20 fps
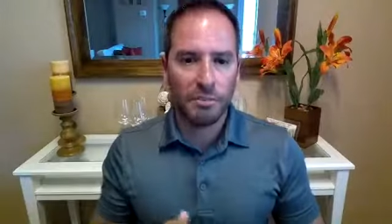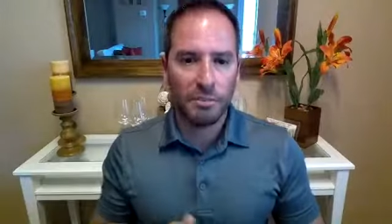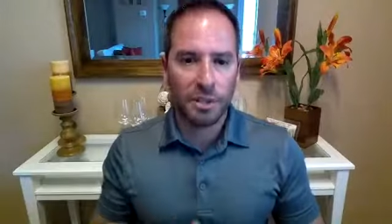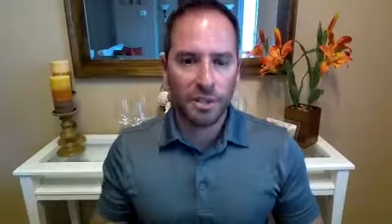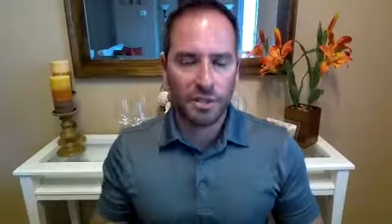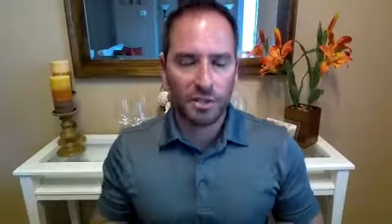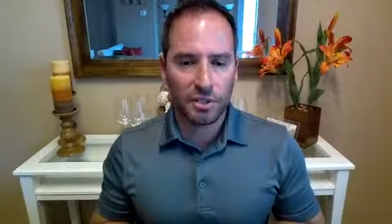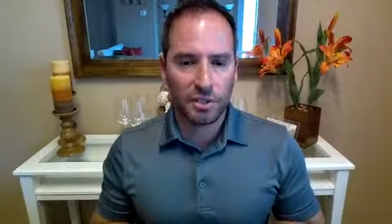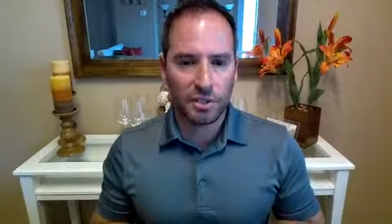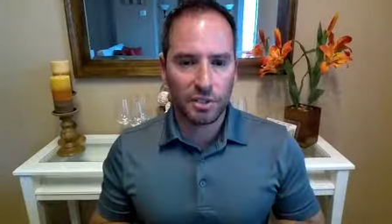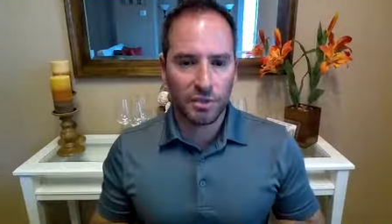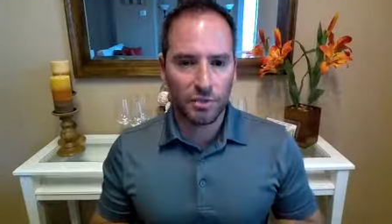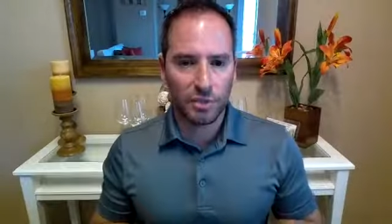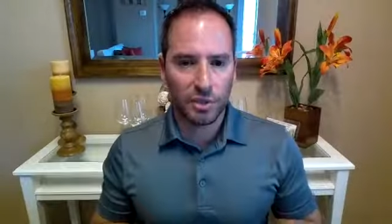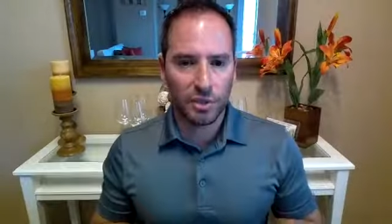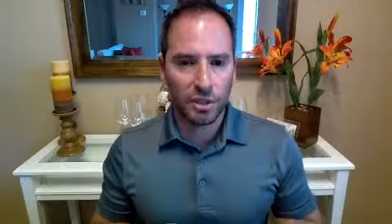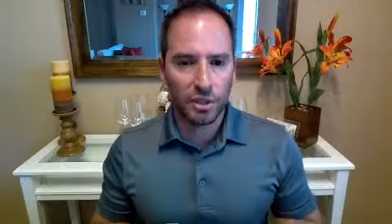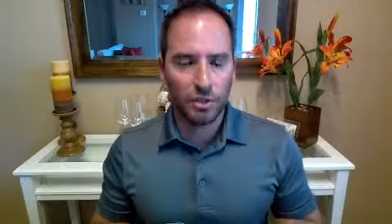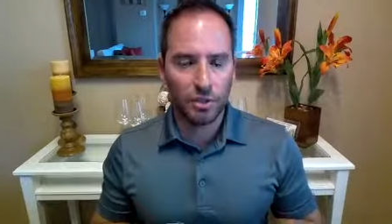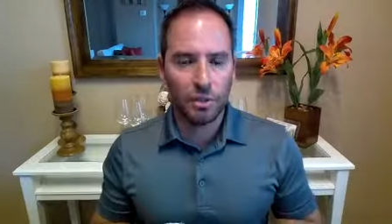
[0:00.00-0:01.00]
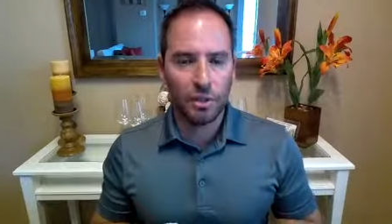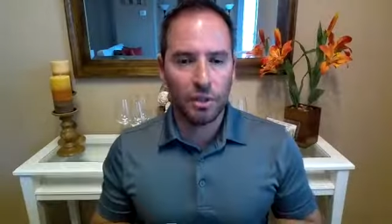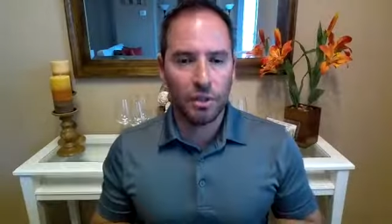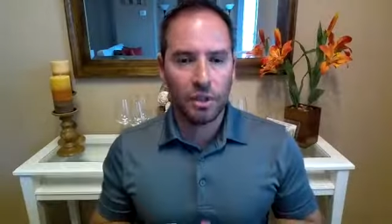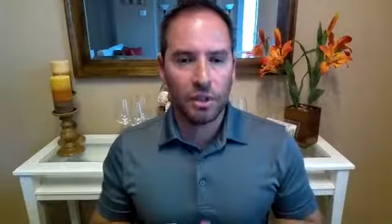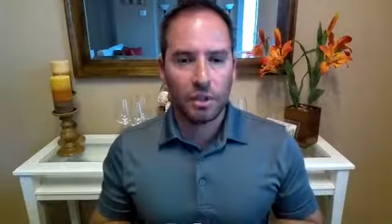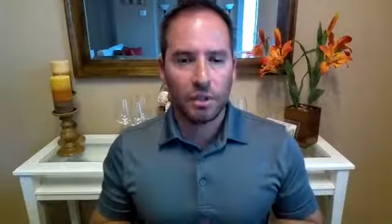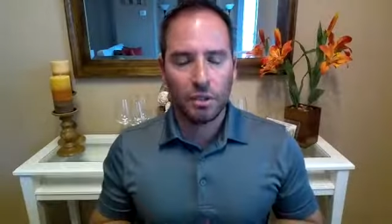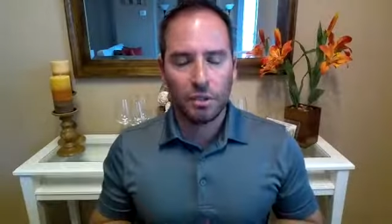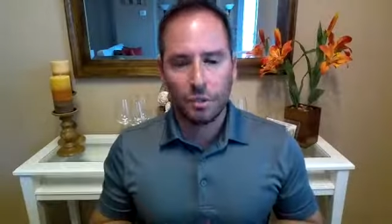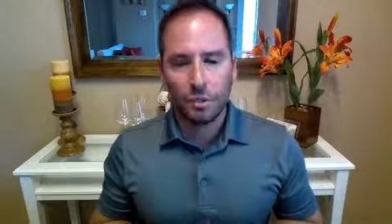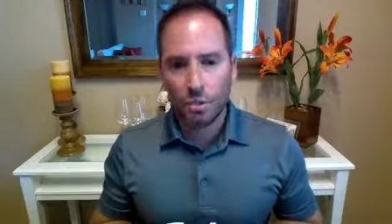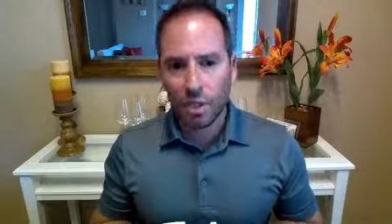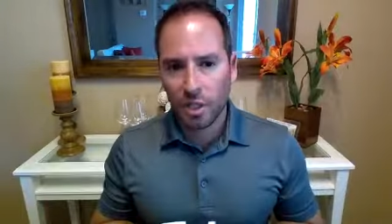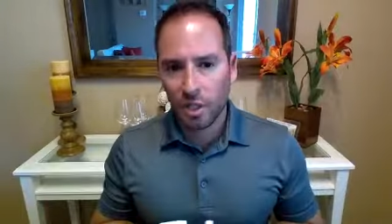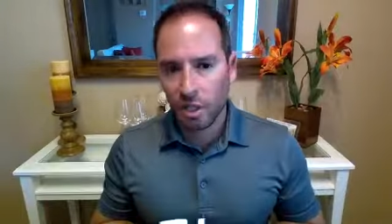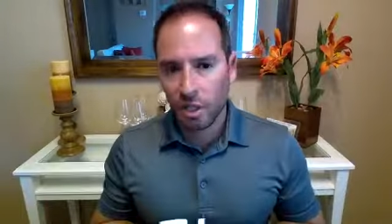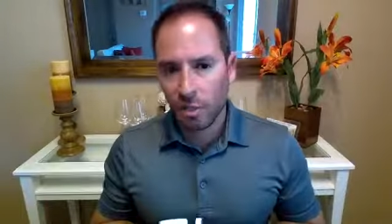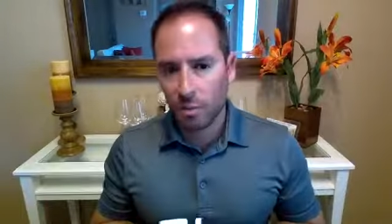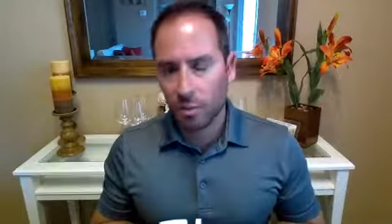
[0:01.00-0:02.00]
mentioned as well.
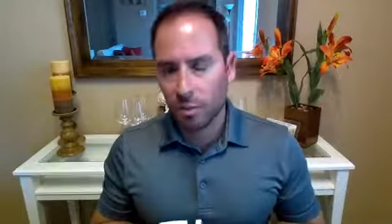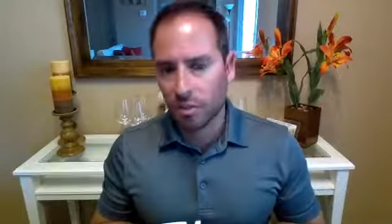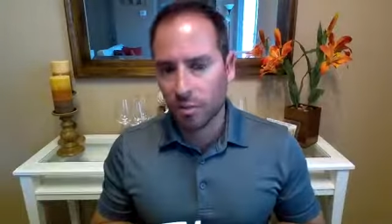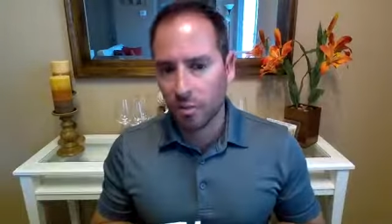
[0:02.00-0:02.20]
Look up